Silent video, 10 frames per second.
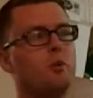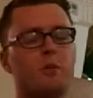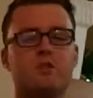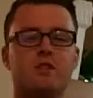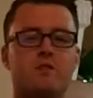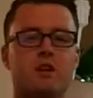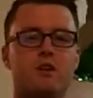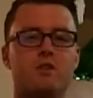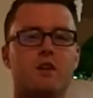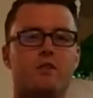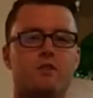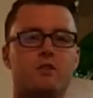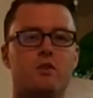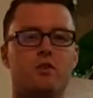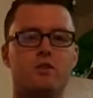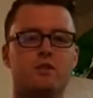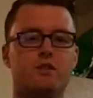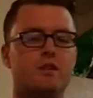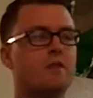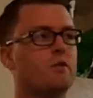purpose of an air traffic controller is a
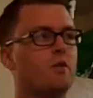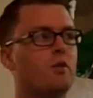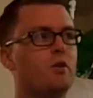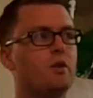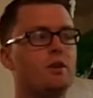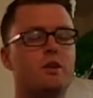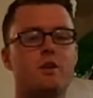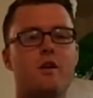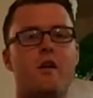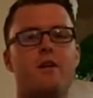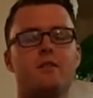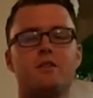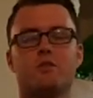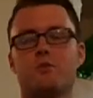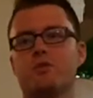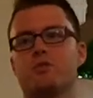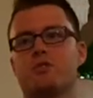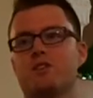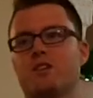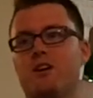safe and orderly
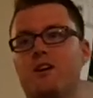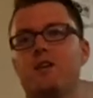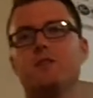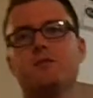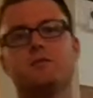distribution of